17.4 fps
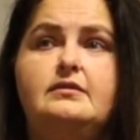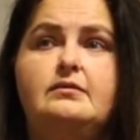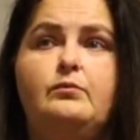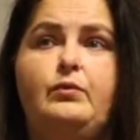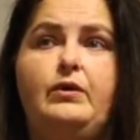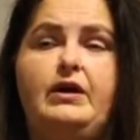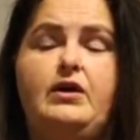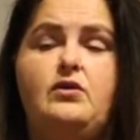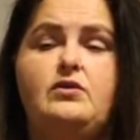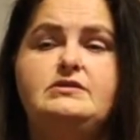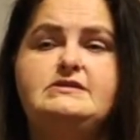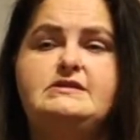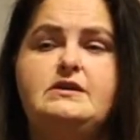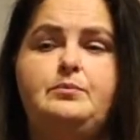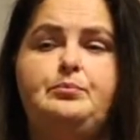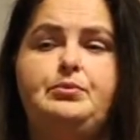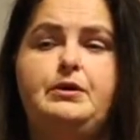we're going
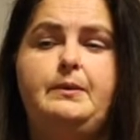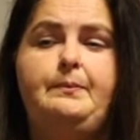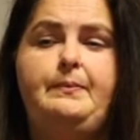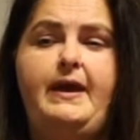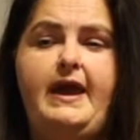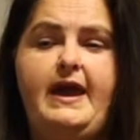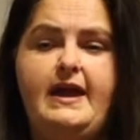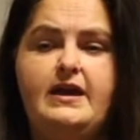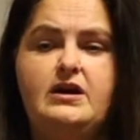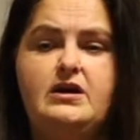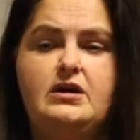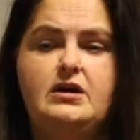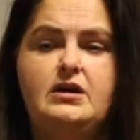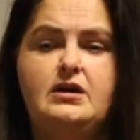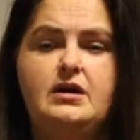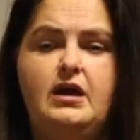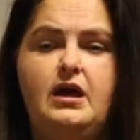to
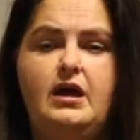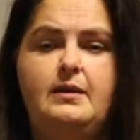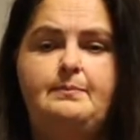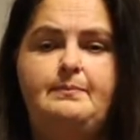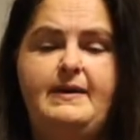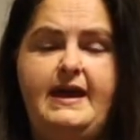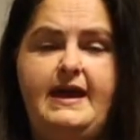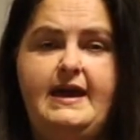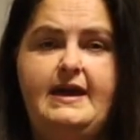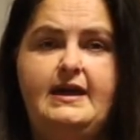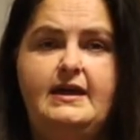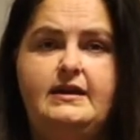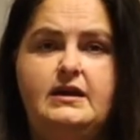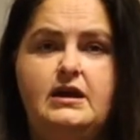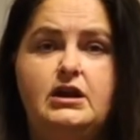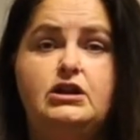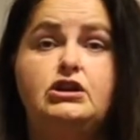prepare
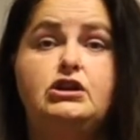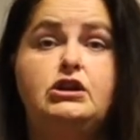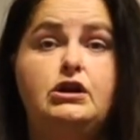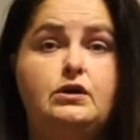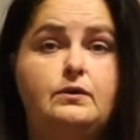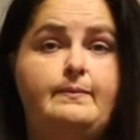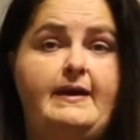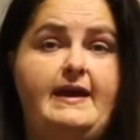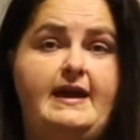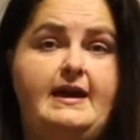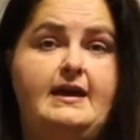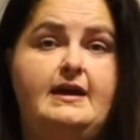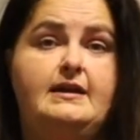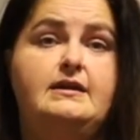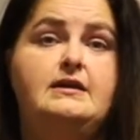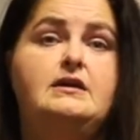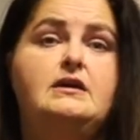a new
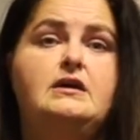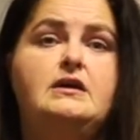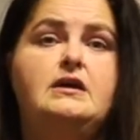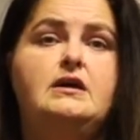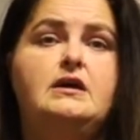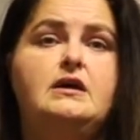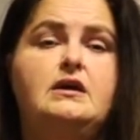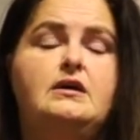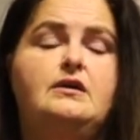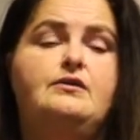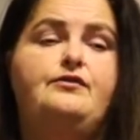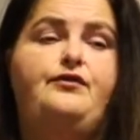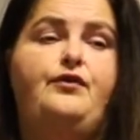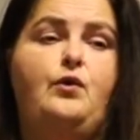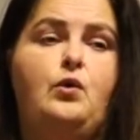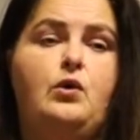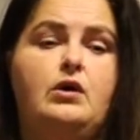bed
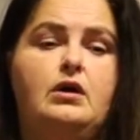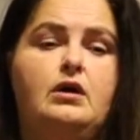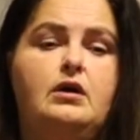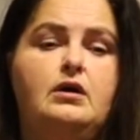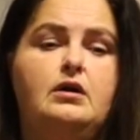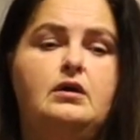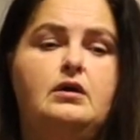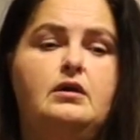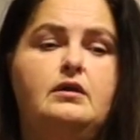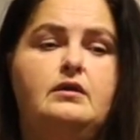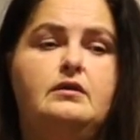for